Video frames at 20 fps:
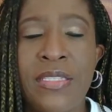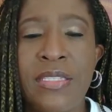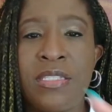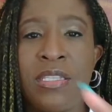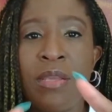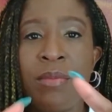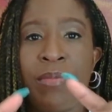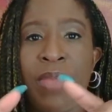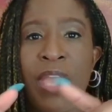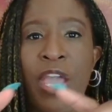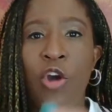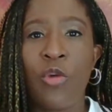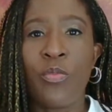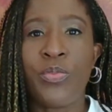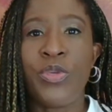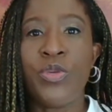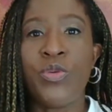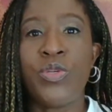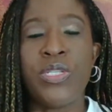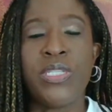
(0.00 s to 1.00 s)
to
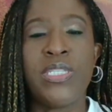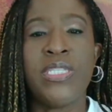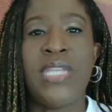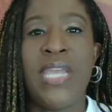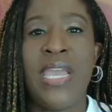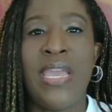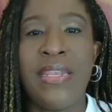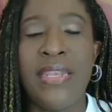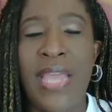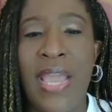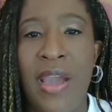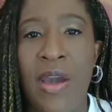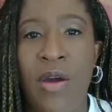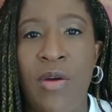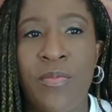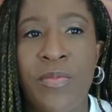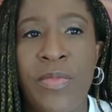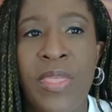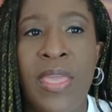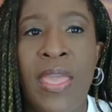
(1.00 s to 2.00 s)
help you to stand
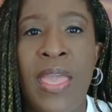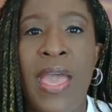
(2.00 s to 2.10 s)
out,